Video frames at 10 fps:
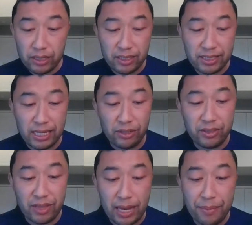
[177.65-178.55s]
to sell
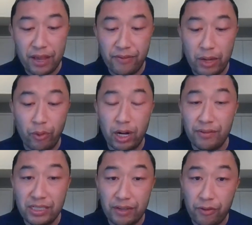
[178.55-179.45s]
to them if they were
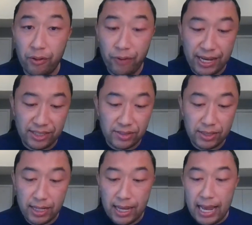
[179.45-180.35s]
of a different race.
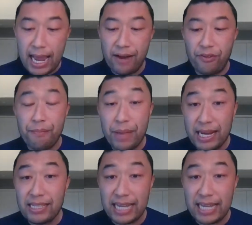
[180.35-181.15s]
And for many